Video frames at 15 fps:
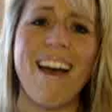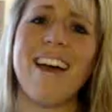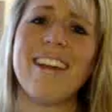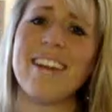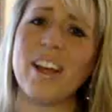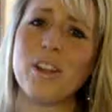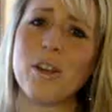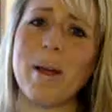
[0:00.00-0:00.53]

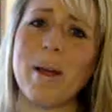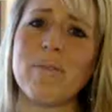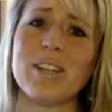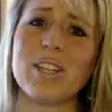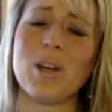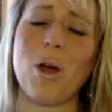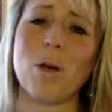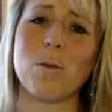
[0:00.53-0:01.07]
Another
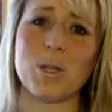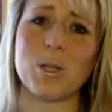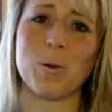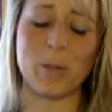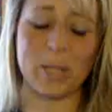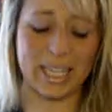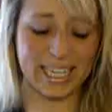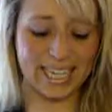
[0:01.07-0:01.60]
benefit to
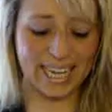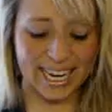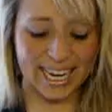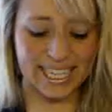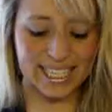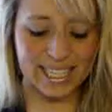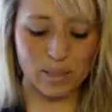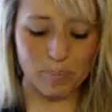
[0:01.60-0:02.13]
homeschooling
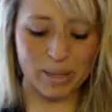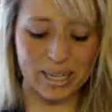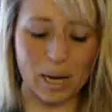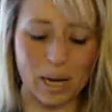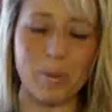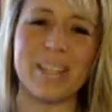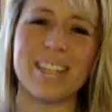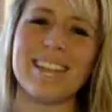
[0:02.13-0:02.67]
is being
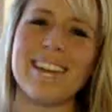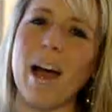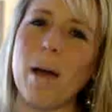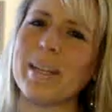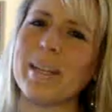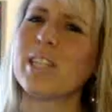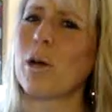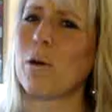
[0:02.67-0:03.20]
able to not
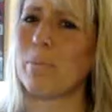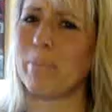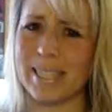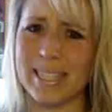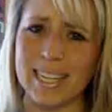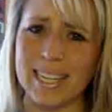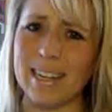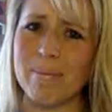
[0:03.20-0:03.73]
be so
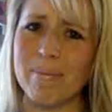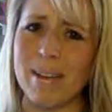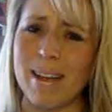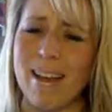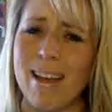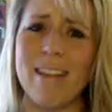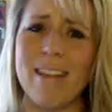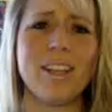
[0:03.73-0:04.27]
busy.
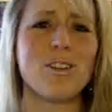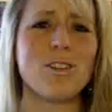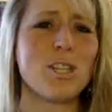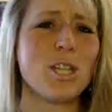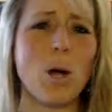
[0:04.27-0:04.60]
There's